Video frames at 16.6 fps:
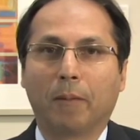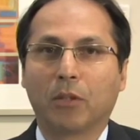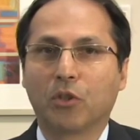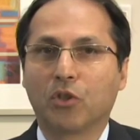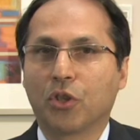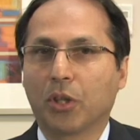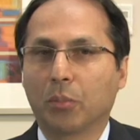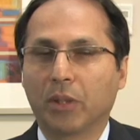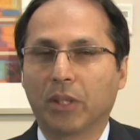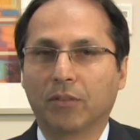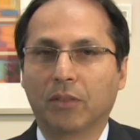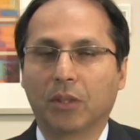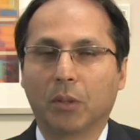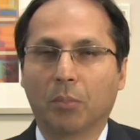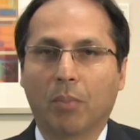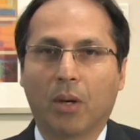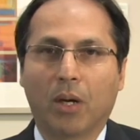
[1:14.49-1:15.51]
the chairman of the
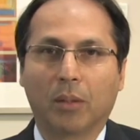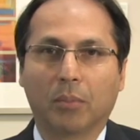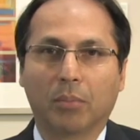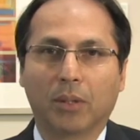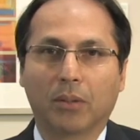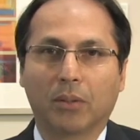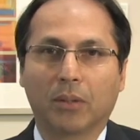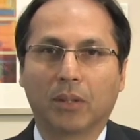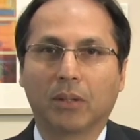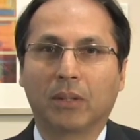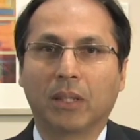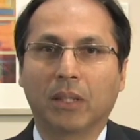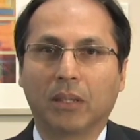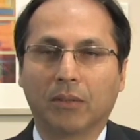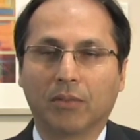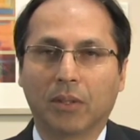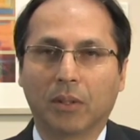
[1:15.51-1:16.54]
department or the
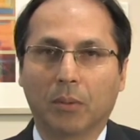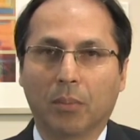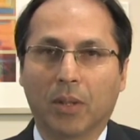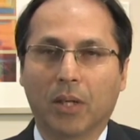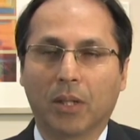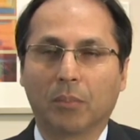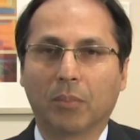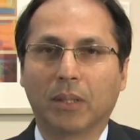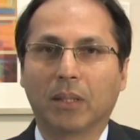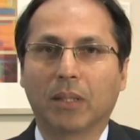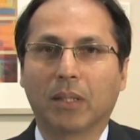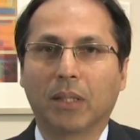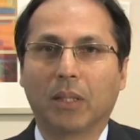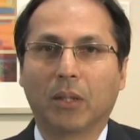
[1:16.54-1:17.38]
dean of the department.